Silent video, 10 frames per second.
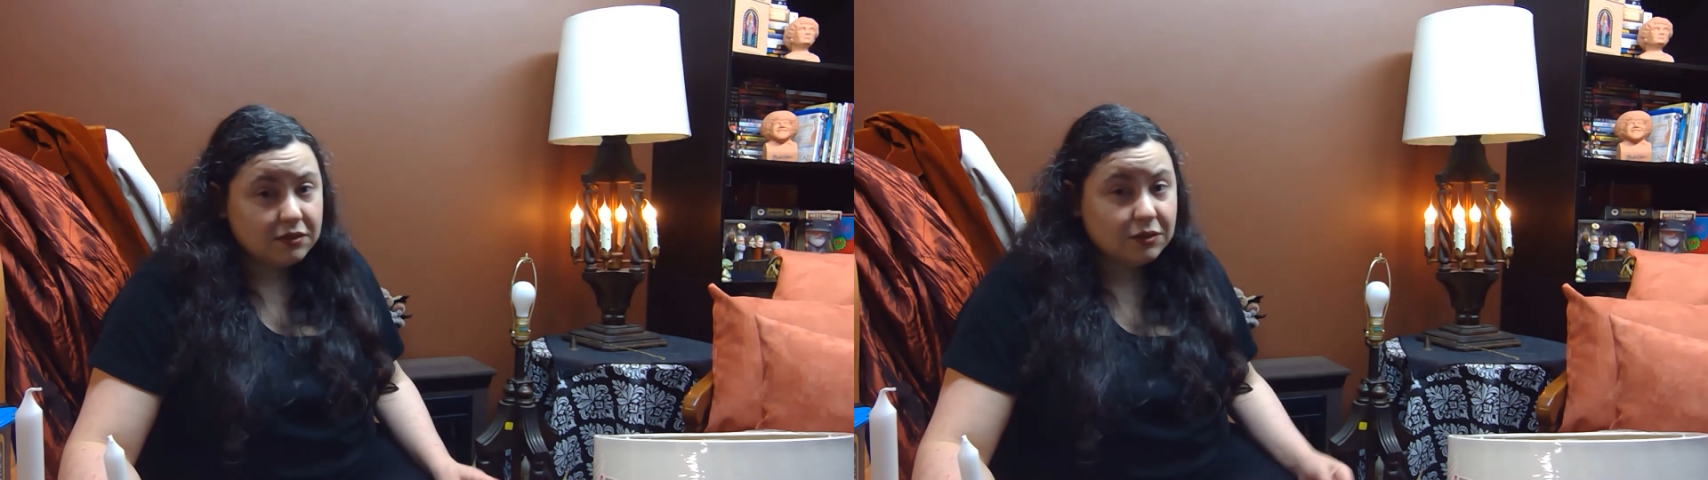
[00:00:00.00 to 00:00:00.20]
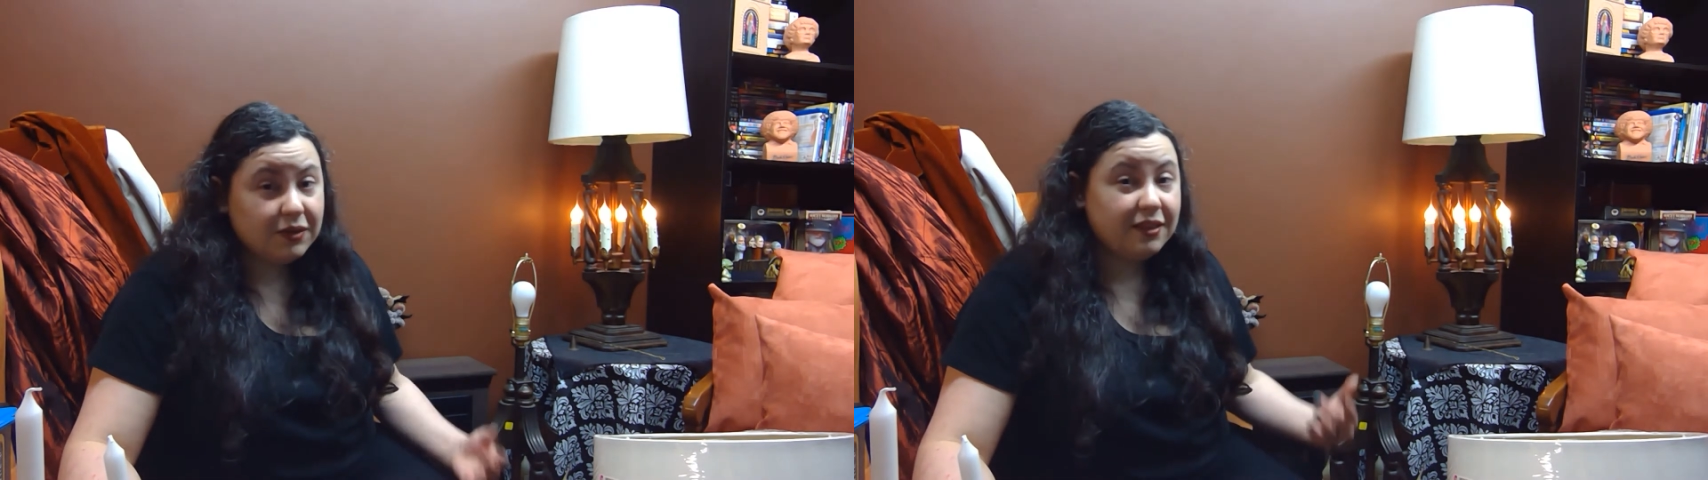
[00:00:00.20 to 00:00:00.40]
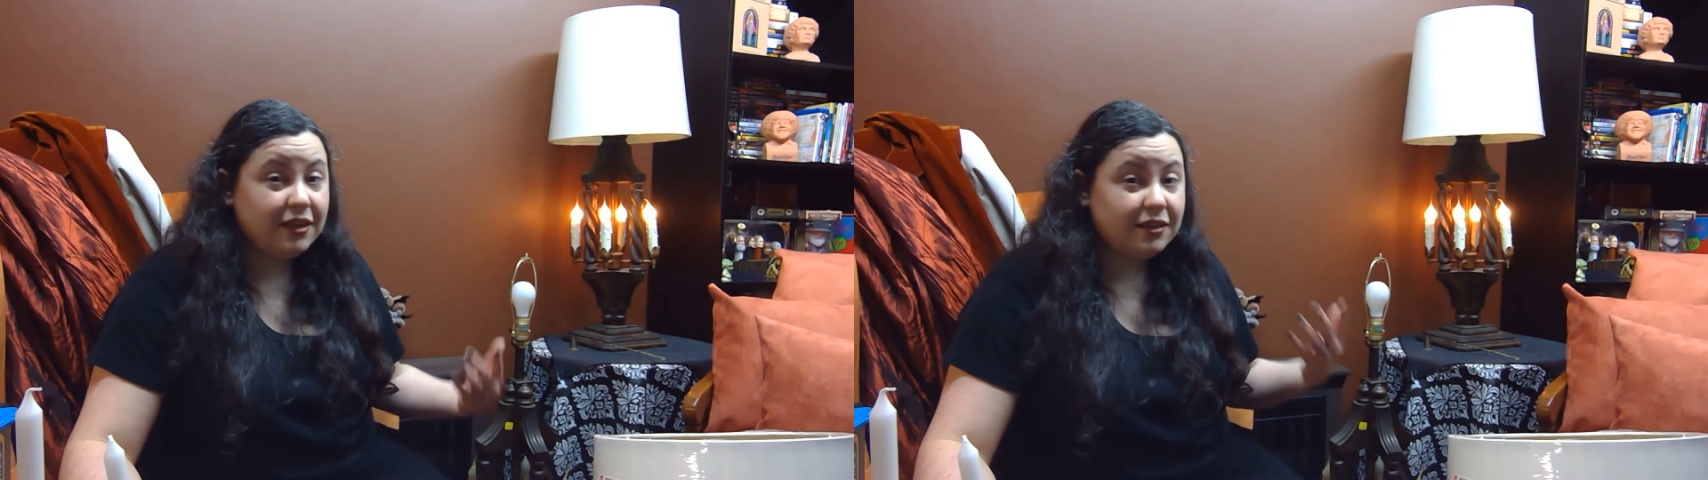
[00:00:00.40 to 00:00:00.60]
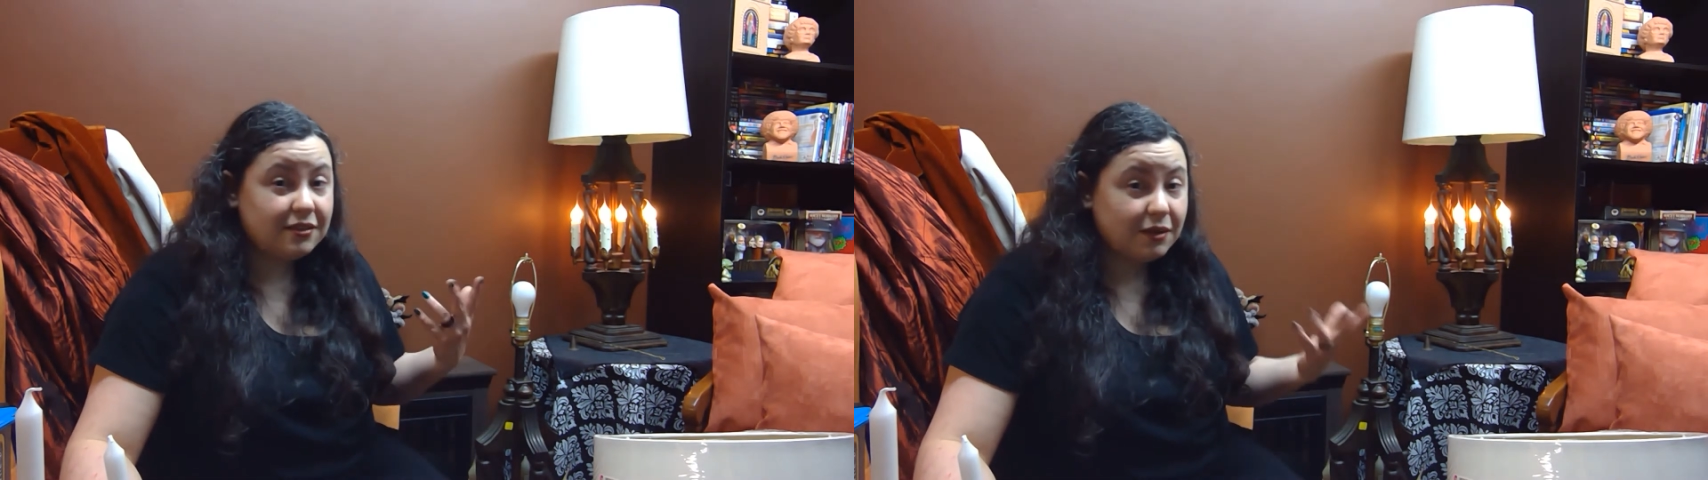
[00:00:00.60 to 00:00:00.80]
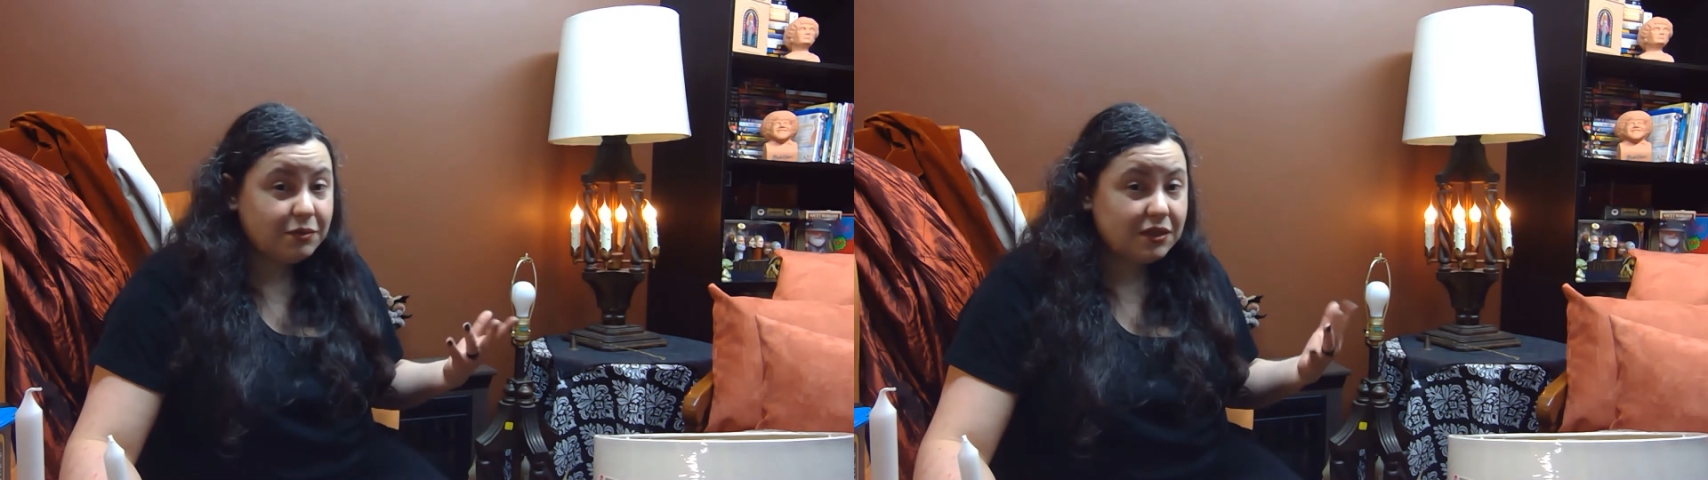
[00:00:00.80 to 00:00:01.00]

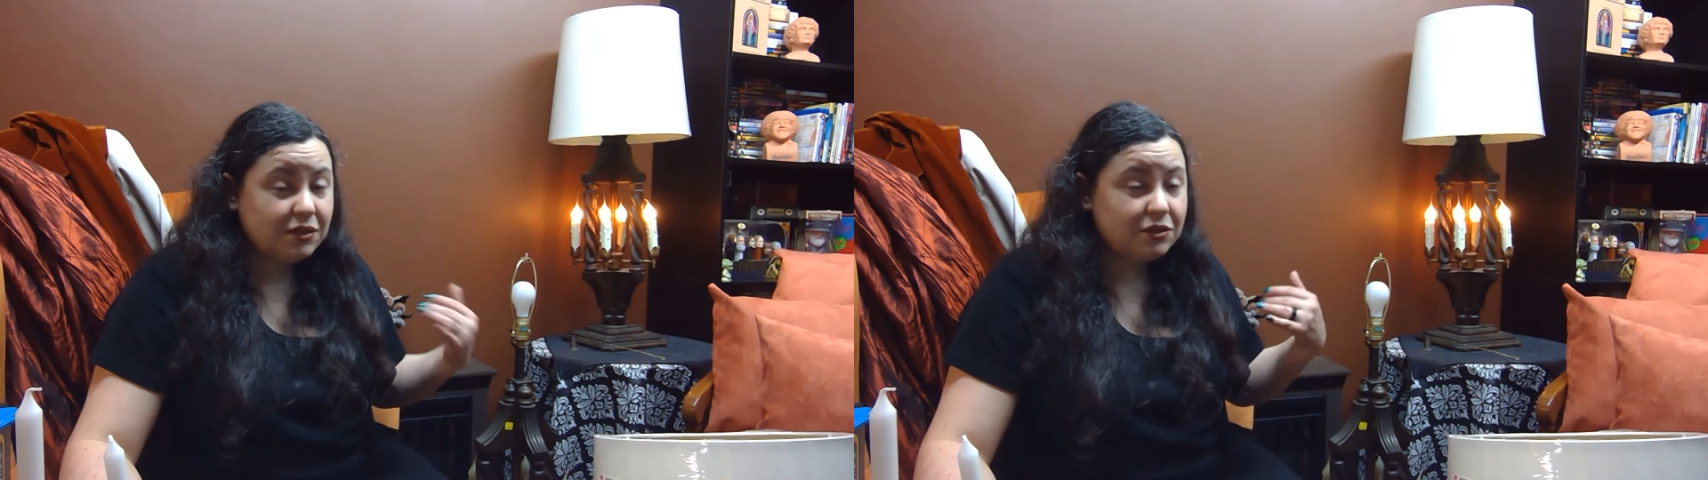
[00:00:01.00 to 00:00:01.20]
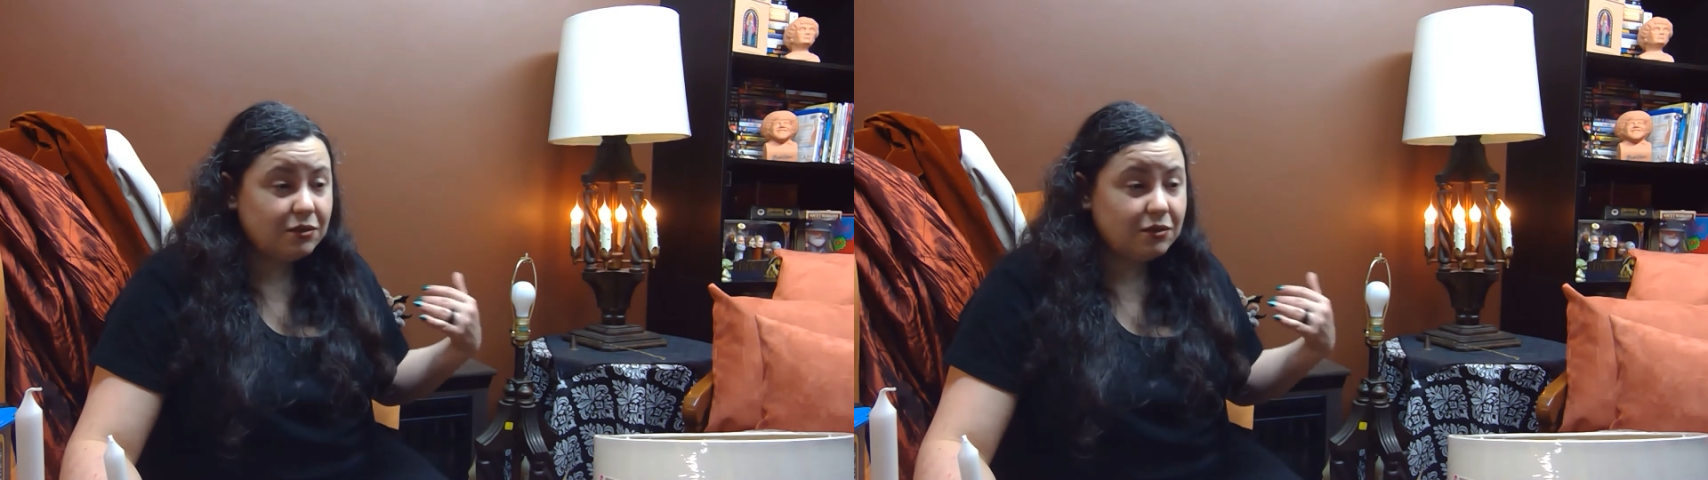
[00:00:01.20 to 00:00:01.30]
things upstairs,